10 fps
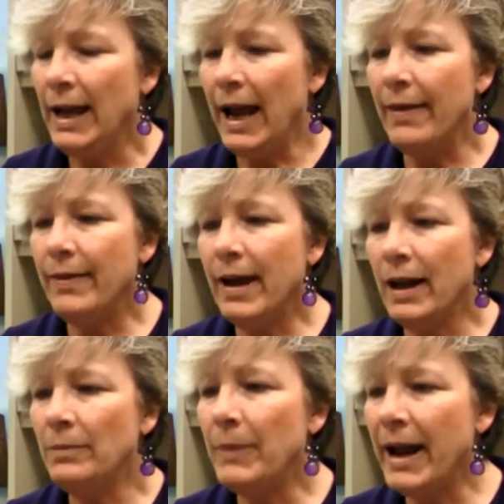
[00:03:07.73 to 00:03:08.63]
And
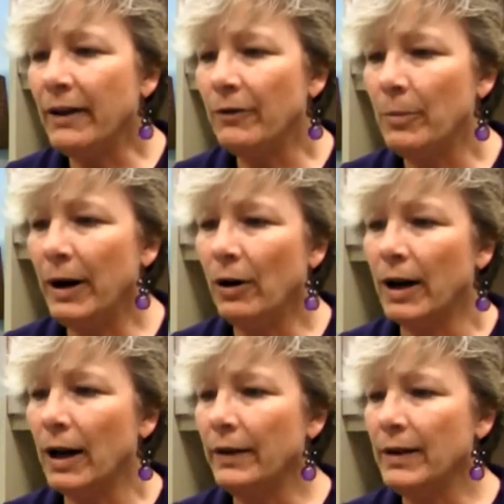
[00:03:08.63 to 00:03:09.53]
then Bank of
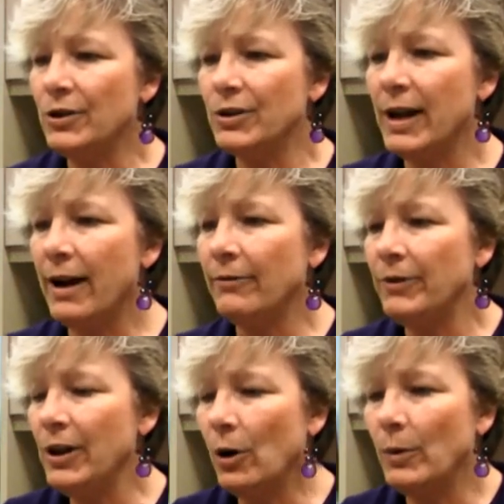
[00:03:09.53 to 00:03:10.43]
America, they just have,
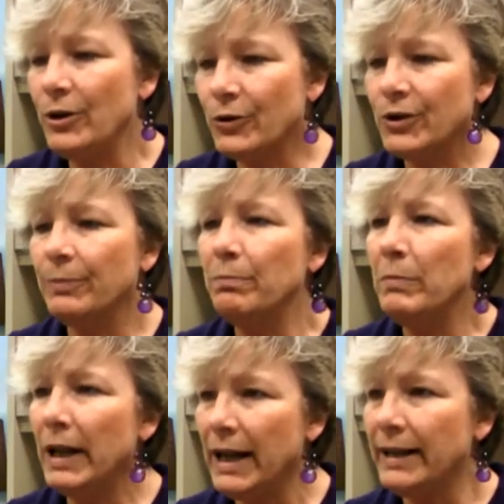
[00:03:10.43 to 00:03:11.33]
when you're
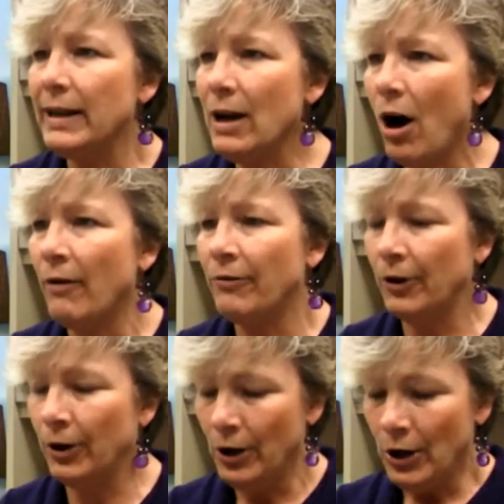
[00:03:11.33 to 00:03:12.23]
submitting the
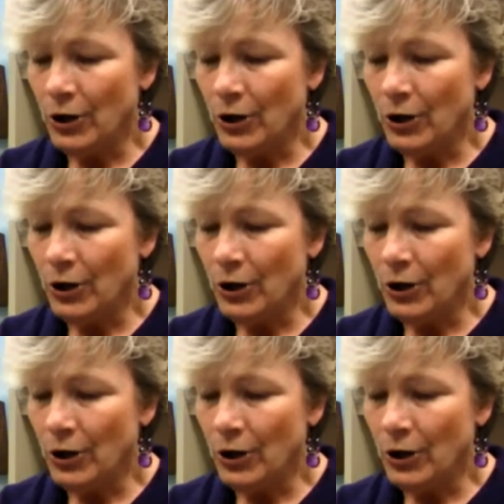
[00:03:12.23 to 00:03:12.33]
offer,